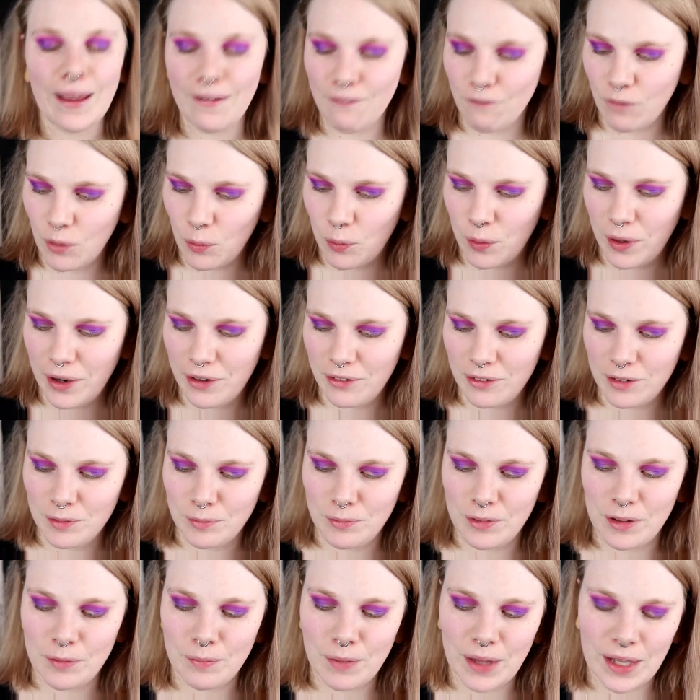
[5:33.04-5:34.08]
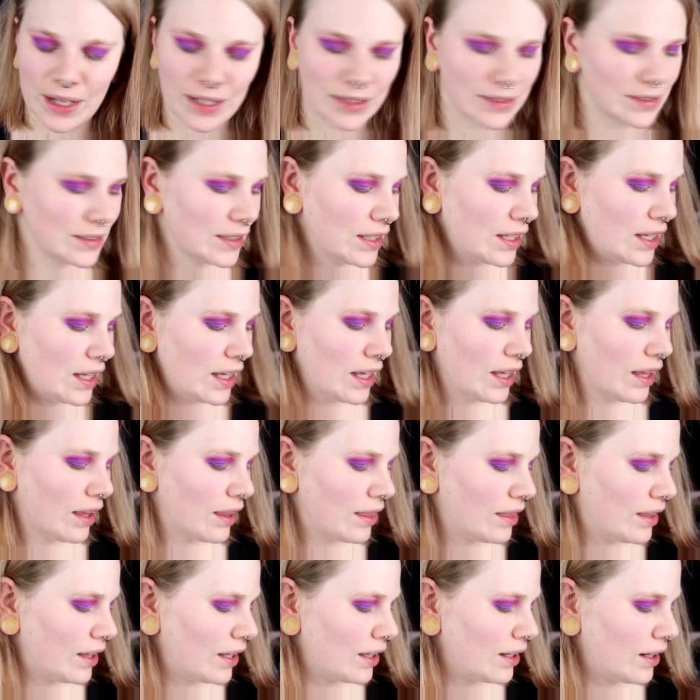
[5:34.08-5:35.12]
everywhere on the palette.
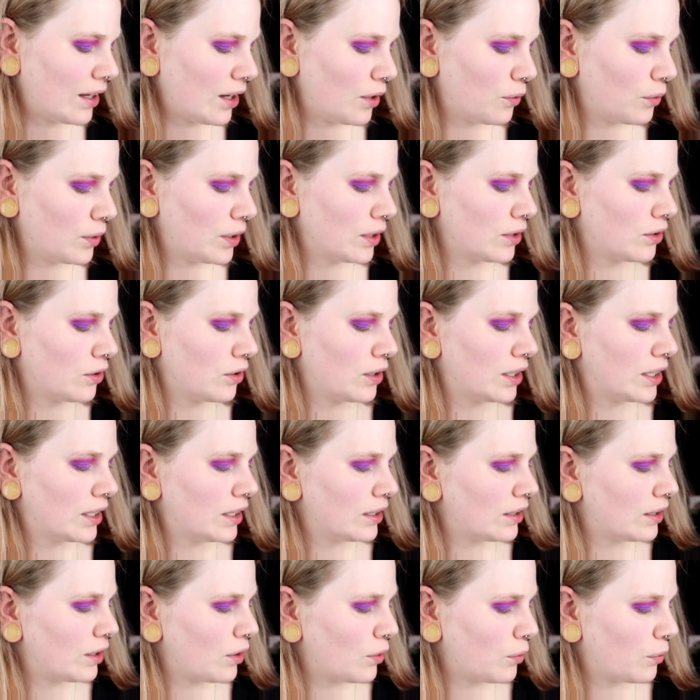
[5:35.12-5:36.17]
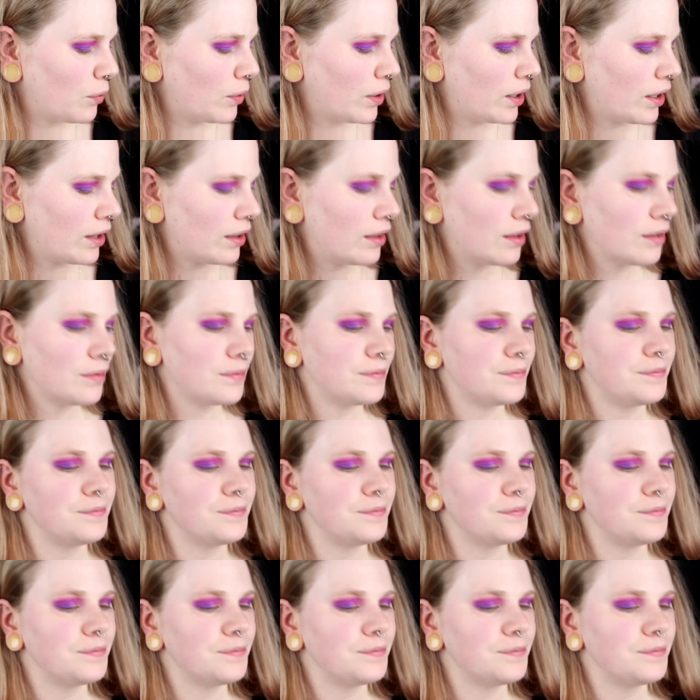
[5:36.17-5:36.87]
Then I will go in with